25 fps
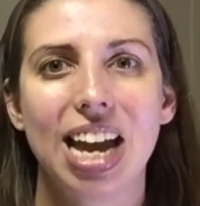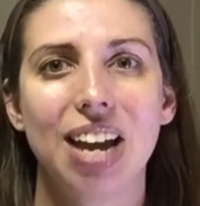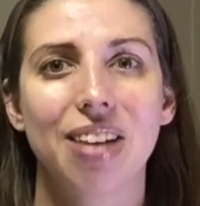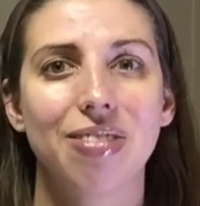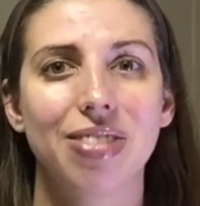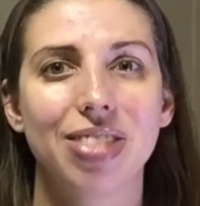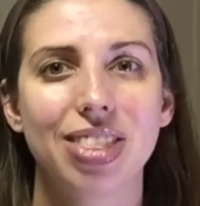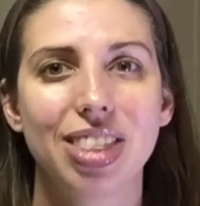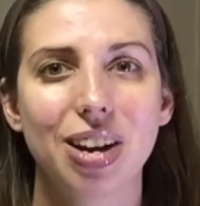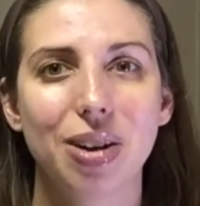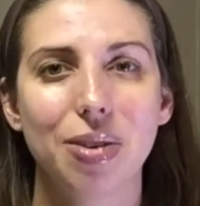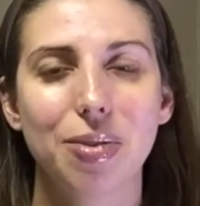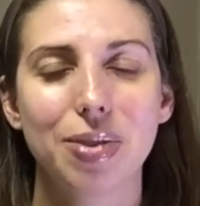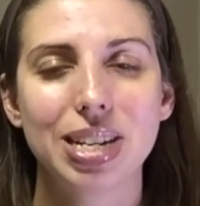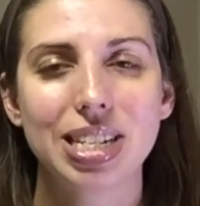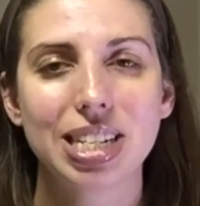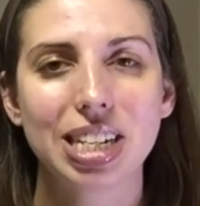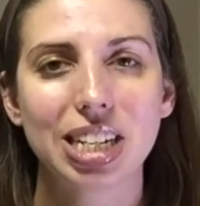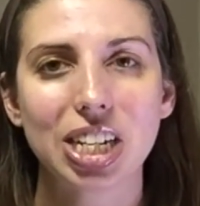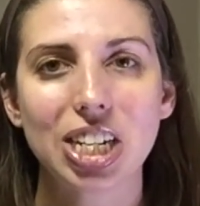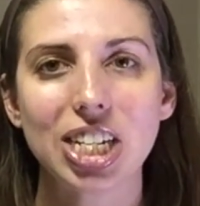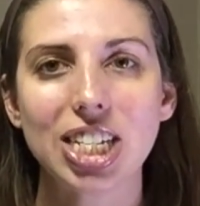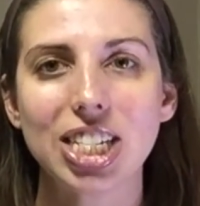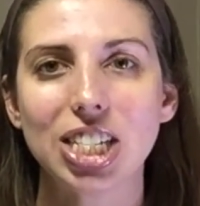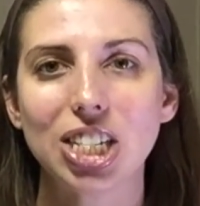If there was
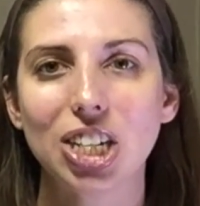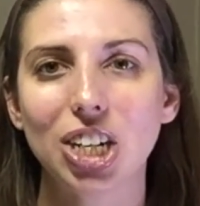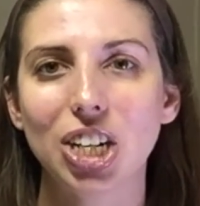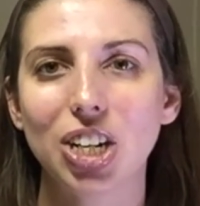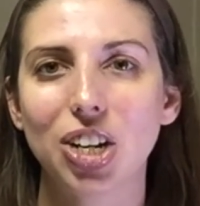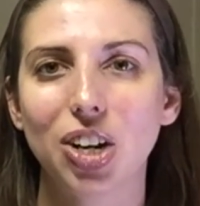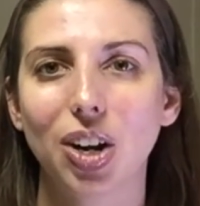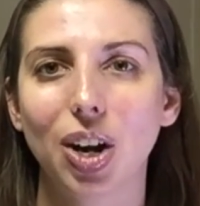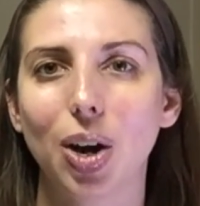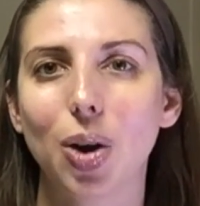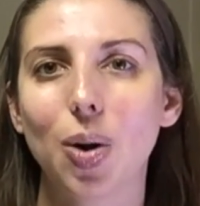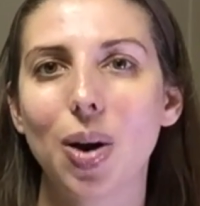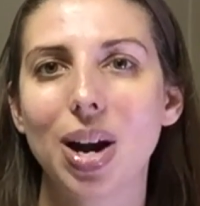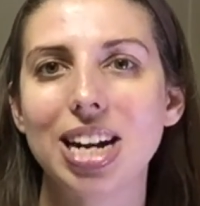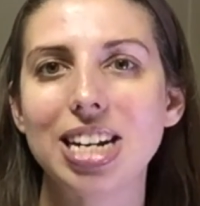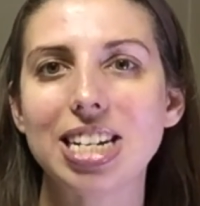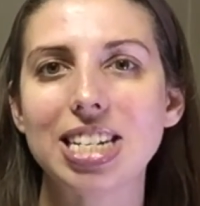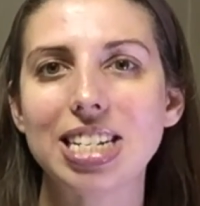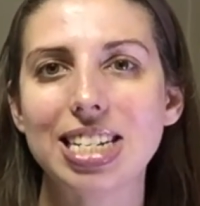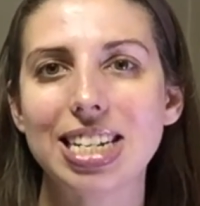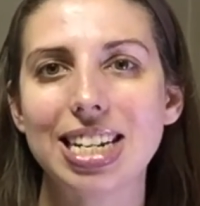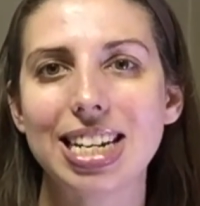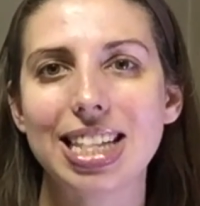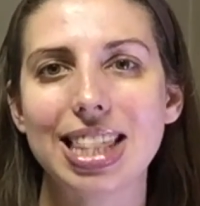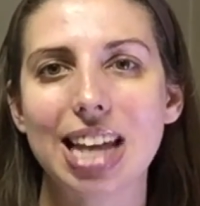a concern or a
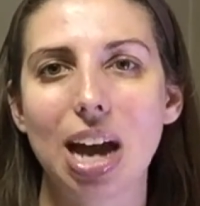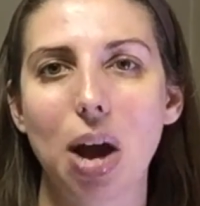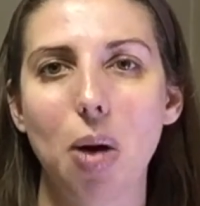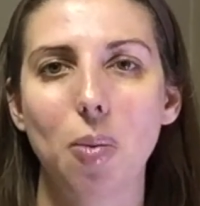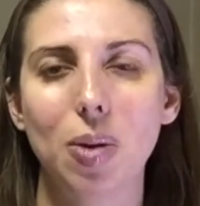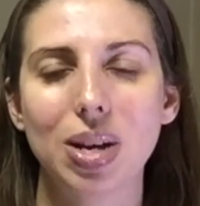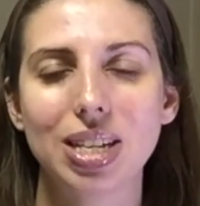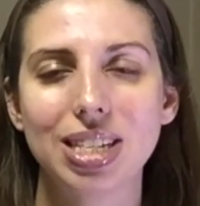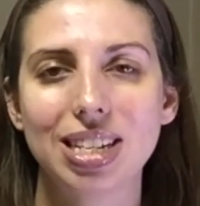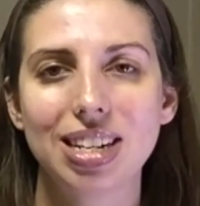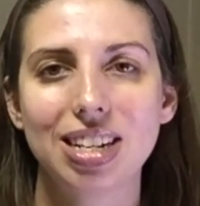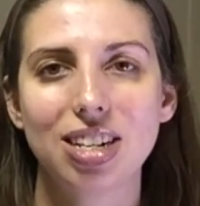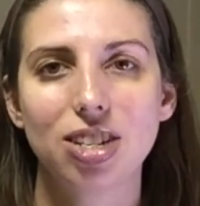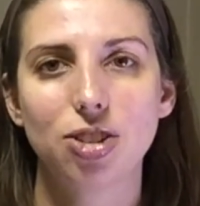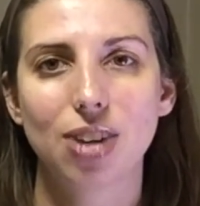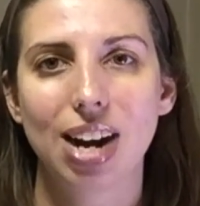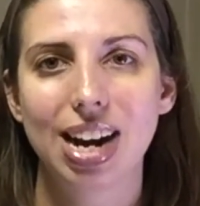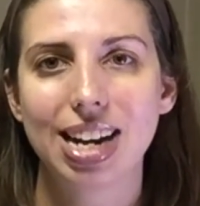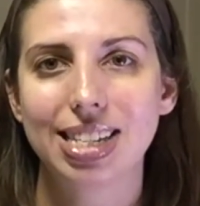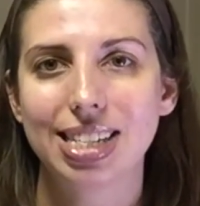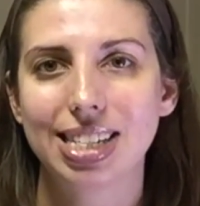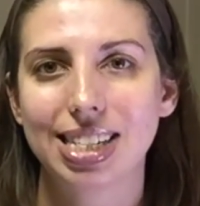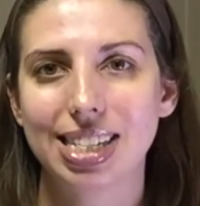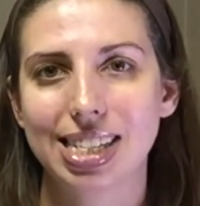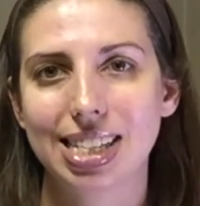question that wasn't
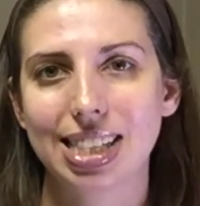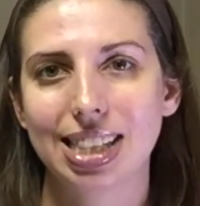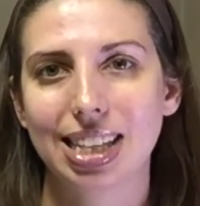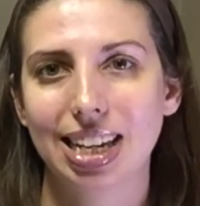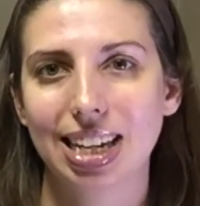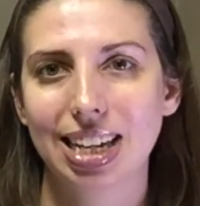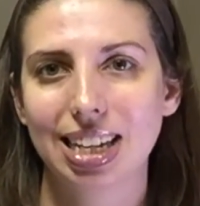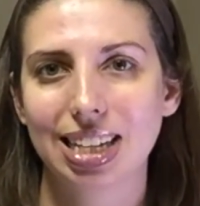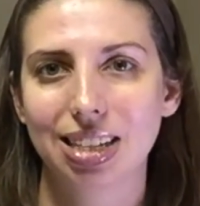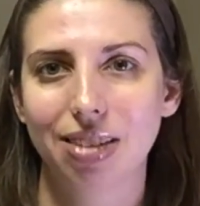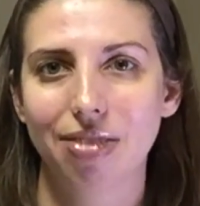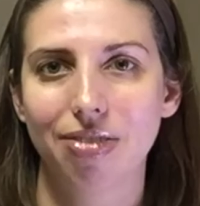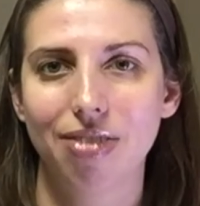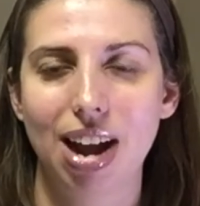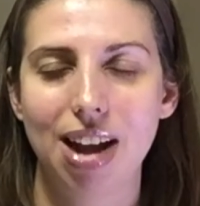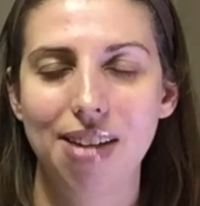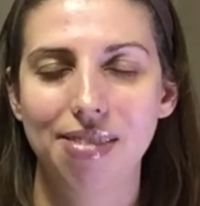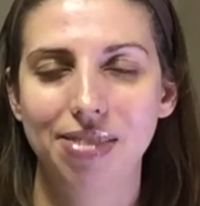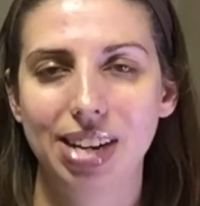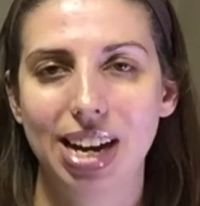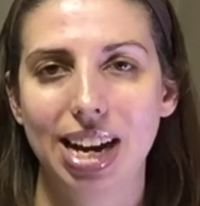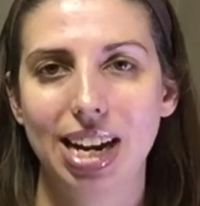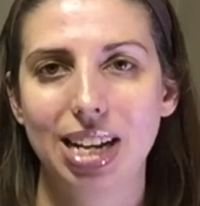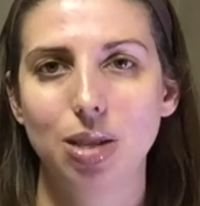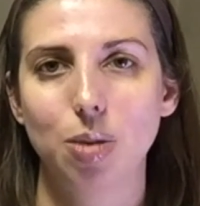addressed in these
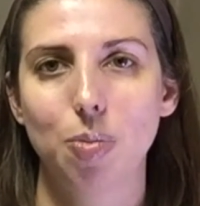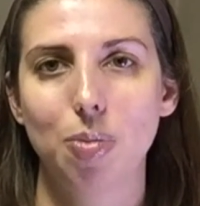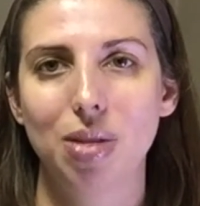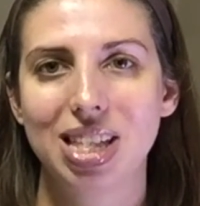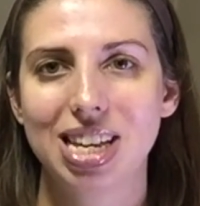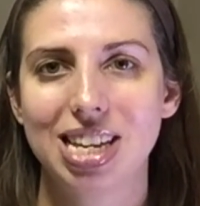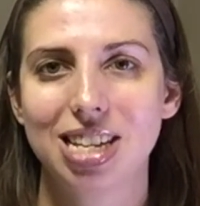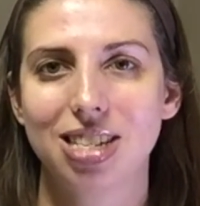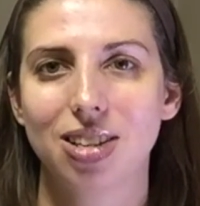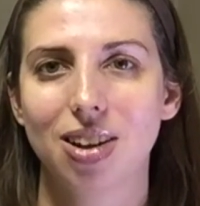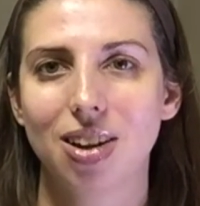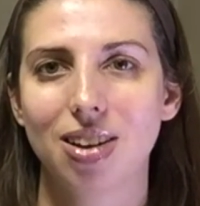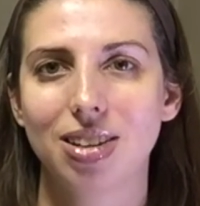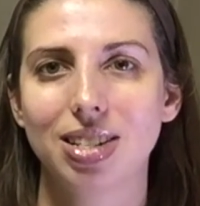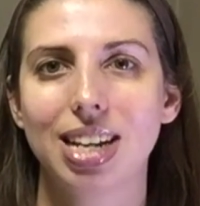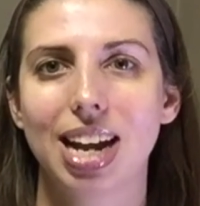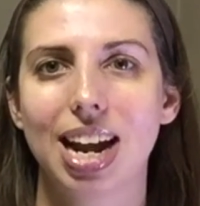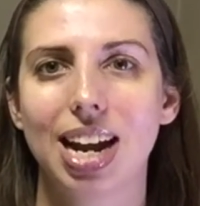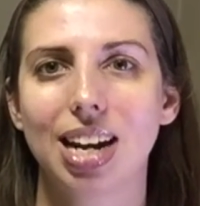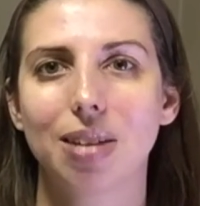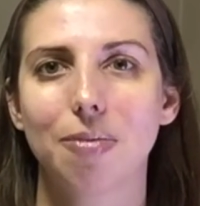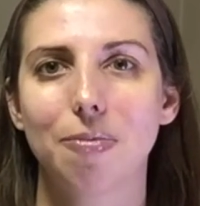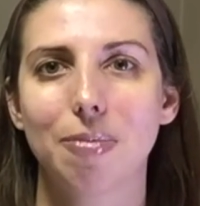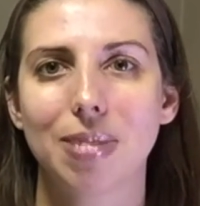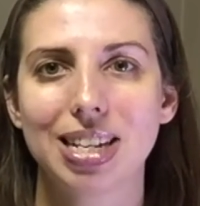5 days, please
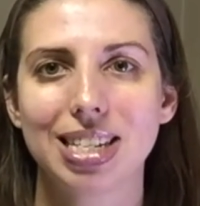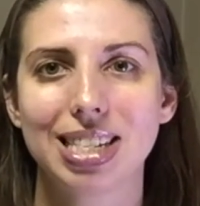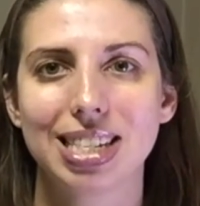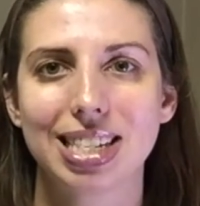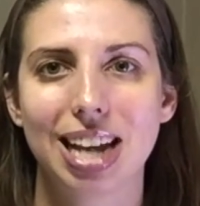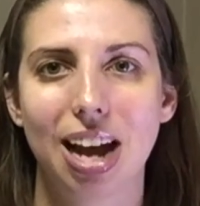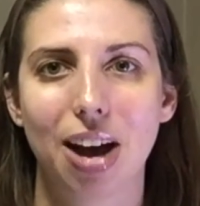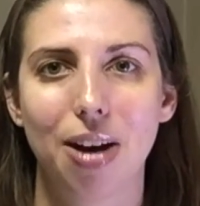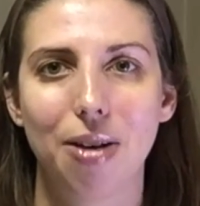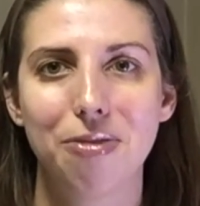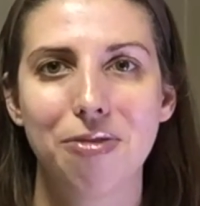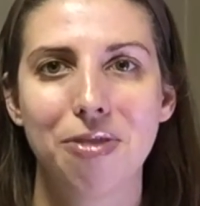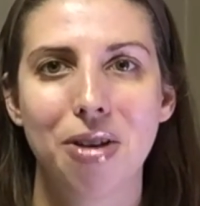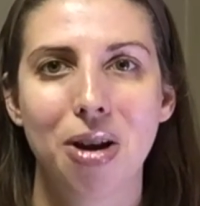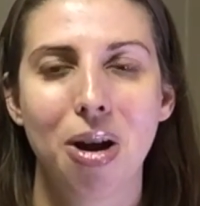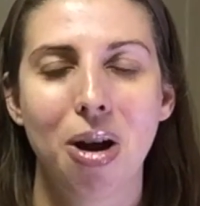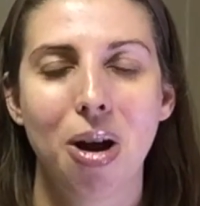contact myself